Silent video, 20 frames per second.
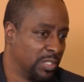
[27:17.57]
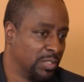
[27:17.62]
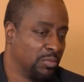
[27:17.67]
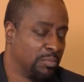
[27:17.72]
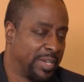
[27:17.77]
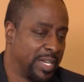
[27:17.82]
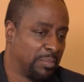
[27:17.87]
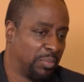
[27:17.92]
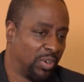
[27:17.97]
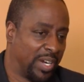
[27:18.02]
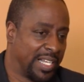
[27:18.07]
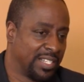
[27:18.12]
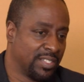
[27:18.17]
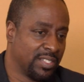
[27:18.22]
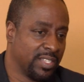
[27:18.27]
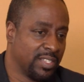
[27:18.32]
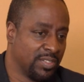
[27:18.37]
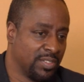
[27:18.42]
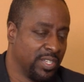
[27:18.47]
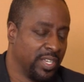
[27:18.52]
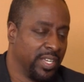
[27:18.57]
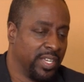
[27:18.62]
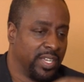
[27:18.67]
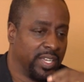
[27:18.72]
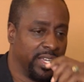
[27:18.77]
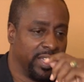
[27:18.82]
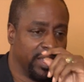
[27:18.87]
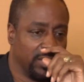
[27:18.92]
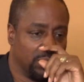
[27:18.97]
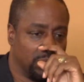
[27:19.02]
through my process
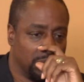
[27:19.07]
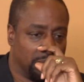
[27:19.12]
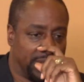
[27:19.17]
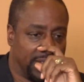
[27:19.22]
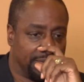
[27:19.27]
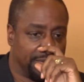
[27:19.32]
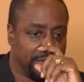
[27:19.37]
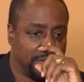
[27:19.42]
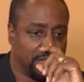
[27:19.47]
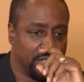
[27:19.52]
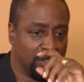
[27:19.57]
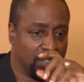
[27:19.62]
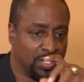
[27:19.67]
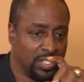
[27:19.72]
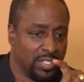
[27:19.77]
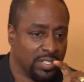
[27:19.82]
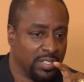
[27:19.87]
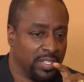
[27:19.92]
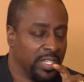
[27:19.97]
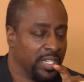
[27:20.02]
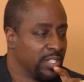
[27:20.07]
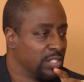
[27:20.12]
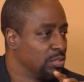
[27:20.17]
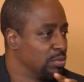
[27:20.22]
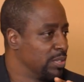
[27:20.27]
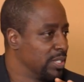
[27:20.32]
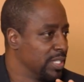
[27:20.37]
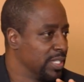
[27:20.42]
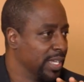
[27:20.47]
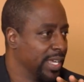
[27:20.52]
and with my physician
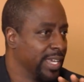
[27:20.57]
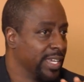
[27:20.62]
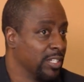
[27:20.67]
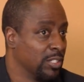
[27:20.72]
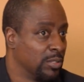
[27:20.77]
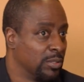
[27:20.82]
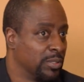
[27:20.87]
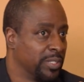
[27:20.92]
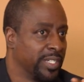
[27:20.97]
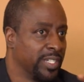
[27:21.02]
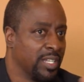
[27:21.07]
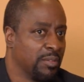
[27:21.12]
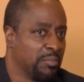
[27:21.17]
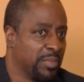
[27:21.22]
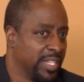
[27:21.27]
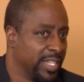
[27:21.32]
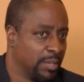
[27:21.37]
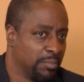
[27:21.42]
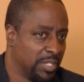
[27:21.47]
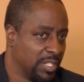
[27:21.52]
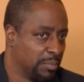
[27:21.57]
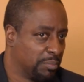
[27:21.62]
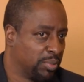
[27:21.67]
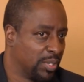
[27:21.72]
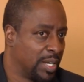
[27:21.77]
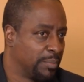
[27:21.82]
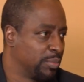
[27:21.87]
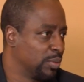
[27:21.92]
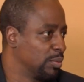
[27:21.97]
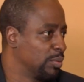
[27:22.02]
doing the anal, and that may not be the
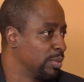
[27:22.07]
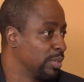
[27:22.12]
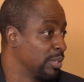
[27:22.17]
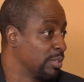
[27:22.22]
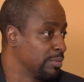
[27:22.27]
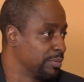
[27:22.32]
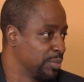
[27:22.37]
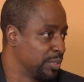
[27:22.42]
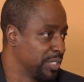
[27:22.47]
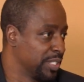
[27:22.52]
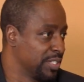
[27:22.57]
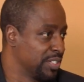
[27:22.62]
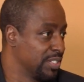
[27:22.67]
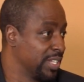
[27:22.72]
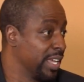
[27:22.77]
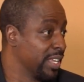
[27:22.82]
proper word for this